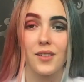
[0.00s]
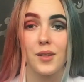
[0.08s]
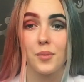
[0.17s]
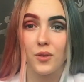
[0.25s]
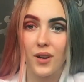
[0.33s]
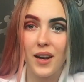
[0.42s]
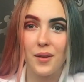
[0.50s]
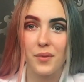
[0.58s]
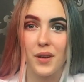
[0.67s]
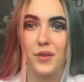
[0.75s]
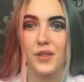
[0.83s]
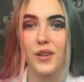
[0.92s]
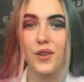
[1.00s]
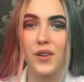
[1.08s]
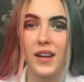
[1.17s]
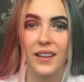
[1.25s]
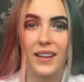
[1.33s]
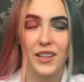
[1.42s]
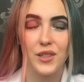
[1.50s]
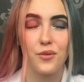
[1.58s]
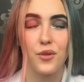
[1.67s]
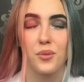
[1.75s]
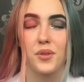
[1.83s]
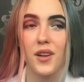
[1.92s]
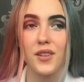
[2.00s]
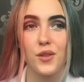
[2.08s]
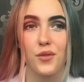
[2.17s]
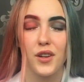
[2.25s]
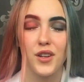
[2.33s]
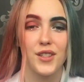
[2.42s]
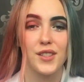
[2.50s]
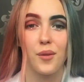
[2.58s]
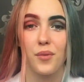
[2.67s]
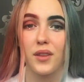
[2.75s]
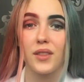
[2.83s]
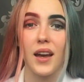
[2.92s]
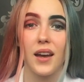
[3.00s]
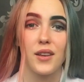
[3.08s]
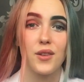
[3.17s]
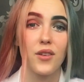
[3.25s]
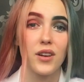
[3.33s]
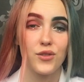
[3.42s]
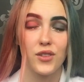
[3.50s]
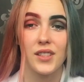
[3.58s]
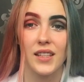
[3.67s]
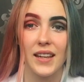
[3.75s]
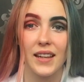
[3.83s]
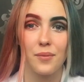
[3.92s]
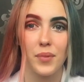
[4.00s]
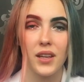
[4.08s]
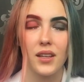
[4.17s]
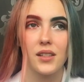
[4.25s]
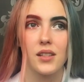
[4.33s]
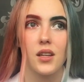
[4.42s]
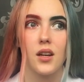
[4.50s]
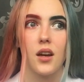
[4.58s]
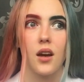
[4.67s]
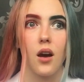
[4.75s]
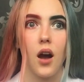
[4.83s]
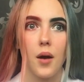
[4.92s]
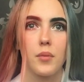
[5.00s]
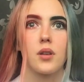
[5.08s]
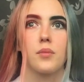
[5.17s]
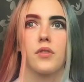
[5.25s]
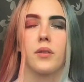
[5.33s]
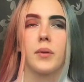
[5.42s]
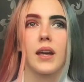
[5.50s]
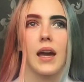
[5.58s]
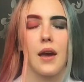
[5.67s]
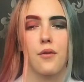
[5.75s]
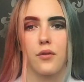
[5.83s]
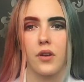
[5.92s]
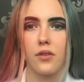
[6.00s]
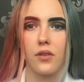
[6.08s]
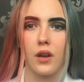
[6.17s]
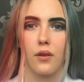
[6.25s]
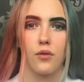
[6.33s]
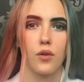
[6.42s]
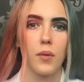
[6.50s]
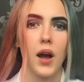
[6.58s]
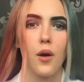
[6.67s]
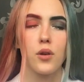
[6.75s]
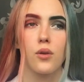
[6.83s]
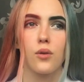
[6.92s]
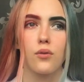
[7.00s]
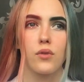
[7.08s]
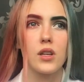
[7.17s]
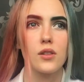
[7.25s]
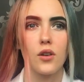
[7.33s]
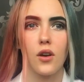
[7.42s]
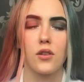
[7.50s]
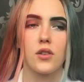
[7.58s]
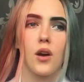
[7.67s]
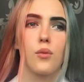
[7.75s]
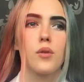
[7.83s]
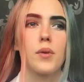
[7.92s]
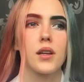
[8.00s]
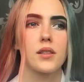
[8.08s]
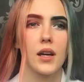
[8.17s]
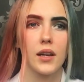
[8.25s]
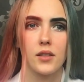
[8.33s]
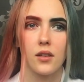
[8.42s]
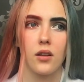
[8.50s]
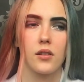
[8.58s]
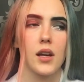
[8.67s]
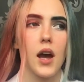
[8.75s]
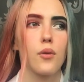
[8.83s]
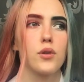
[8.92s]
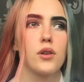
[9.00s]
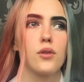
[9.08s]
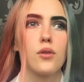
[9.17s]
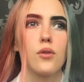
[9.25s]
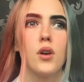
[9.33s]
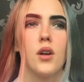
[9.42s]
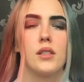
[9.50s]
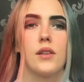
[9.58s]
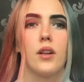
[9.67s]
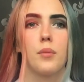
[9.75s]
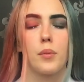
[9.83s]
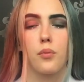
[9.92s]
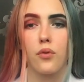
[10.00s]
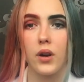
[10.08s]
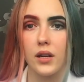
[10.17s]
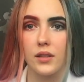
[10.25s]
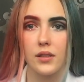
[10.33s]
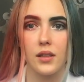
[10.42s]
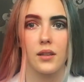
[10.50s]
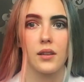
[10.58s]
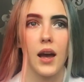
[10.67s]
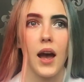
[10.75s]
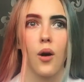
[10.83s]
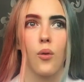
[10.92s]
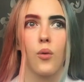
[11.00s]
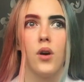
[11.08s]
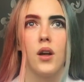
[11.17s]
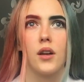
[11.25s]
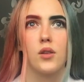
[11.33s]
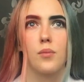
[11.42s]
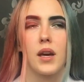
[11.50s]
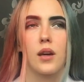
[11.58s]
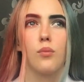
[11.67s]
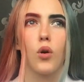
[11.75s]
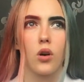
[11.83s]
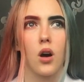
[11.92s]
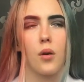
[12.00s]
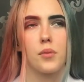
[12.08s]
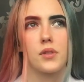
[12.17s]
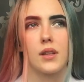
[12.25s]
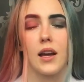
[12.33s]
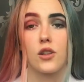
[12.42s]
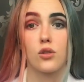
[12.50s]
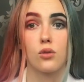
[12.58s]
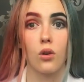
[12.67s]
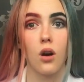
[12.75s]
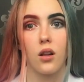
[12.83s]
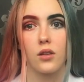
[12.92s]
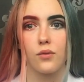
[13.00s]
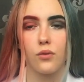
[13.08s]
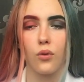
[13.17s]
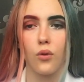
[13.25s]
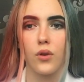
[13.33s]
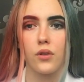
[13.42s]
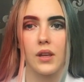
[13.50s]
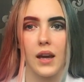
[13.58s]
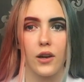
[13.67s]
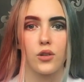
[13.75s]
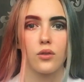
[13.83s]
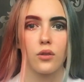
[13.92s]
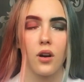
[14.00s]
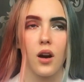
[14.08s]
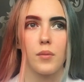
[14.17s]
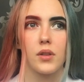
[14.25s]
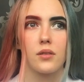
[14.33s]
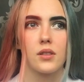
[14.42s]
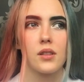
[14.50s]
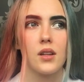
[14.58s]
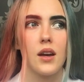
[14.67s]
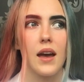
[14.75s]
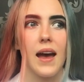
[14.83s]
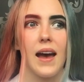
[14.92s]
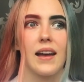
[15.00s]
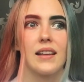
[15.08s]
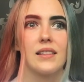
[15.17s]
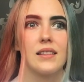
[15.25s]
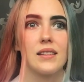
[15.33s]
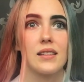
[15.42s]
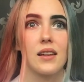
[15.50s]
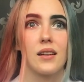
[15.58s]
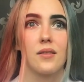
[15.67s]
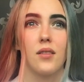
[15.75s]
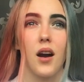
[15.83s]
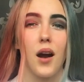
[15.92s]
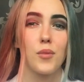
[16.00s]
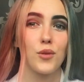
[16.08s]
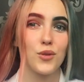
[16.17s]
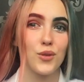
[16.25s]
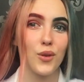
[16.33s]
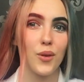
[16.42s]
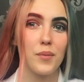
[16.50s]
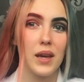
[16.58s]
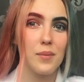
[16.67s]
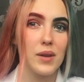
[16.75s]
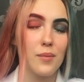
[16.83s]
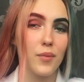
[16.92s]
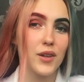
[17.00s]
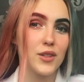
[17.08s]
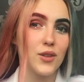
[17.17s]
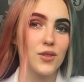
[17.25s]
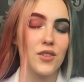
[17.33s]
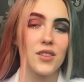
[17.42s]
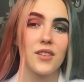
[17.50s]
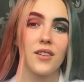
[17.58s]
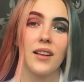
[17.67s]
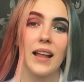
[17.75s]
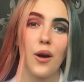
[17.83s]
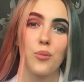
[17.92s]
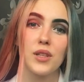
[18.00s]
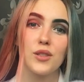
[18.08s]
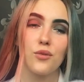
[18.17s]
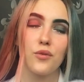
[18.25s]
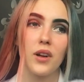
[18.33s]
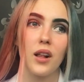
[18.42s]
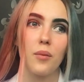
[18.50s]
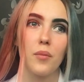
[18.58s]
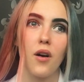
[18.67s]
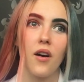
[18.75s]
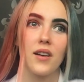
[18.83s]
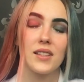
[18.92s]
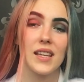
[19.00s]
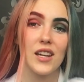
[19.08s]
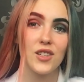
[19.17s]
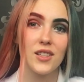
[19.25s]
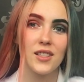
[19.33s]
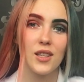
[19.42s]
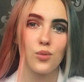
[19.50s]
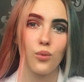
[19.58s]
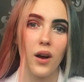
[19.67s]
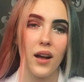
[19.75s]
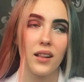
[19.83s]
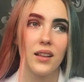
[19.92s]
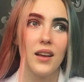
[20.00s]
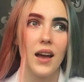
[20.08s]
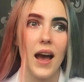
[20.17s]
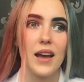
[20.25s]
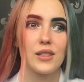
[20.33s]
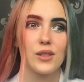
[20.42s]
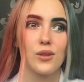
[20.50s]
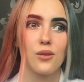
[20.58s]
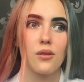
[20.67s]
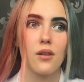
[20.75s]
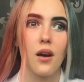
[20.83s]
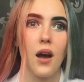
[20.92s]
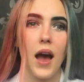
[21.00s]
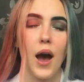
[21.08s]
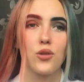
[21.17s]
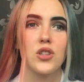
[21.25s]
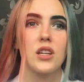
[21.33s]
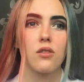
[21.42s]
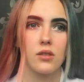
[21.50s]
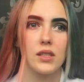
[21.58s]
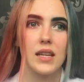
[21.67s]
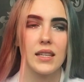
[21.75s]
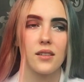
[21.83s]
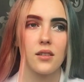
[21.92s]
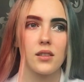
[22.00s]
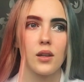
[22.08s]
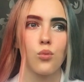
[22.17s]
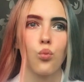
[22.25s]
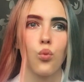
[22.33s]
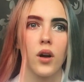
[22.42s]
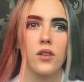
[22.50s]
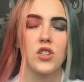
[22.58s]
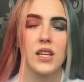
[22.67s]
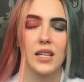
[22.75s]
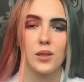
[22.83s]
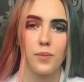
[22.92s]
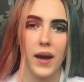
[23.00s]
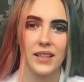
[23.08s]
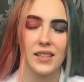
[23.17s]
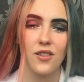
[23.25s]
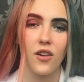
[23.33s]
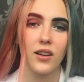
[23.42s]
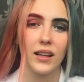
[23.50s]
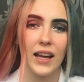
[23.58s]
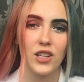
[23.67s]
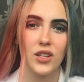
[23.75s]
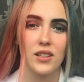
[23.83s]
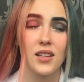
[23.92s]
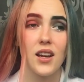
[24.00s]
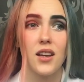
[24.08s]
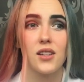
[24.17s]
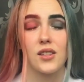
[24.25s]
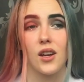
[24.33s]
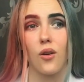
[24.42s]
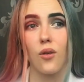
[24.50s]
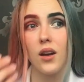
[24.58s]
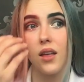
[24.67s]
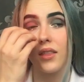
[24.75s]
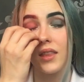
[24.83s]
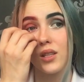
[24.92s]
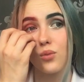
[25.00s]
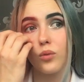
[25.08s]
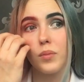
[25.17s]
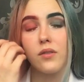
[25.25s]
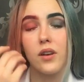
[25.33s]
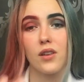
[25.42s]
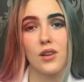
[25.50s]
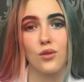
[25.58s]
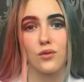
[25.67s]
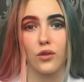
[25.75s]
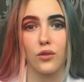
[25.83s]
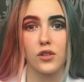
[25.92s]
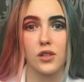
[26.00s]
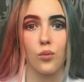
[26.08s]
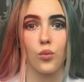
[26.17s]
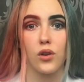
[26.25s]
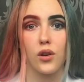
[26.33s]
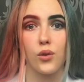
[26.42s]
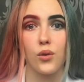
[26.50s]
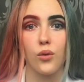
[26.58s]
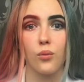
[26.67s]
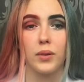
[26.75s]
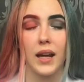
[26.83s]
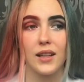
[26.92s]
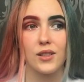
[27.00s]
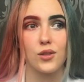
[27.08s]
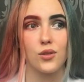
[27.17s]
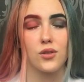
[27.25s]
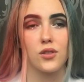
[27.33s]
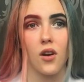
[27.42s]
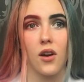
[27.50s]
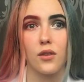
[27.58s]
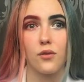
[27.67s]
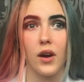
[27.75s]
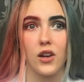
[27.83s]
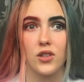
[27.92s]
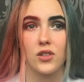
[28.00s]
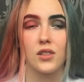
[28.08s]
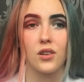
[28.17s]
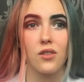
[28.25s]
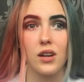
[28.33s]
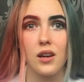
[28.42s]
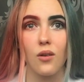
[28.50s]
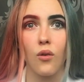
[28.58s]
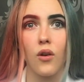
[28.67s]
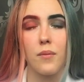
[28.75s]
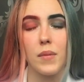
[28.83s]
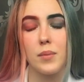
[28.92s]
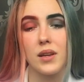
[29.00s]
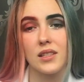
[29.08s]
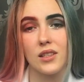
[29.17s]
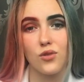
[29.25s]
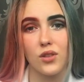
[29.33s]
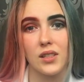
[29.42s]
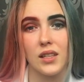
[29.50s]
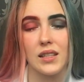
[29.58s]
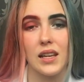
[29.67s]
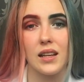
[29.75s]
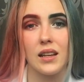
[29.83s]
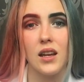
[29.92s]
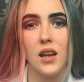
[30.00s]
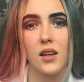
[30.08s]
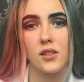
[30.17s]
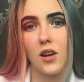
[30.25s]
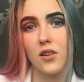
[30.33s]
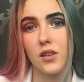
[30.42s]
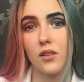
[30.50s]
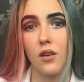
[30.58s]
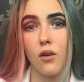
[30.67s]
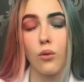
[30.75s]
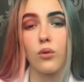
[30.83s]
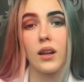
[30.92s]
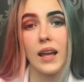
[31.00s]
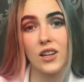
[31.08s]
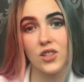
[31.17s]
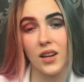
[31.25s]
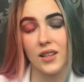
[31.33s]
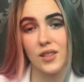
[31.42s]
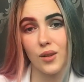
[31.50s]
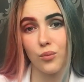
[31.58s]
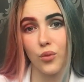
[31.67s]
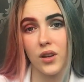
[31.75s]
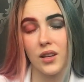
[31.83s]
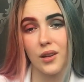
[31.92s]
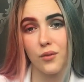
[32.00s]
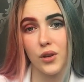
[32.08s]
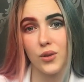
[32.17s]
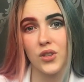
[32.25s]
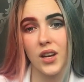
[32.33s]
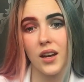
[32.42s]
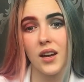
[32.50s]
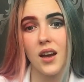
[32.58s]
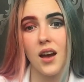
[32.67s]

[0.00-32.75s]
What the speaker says: Subscribe if a degree collection from start to finish is something that you're interested in, because I'm going to be filming everything from how you research, how you make textiles, how you develop a print, and how you make mock-ups / toiles for the actual garment. And I'm not sure, maybe my tutor is going to allow me to film our sessions as well as to how she critiques us and what she expects in our collections. So this will be very useful for someone who plans to start fashion degree, or maybe is interested in starting their own collection at some point in the future.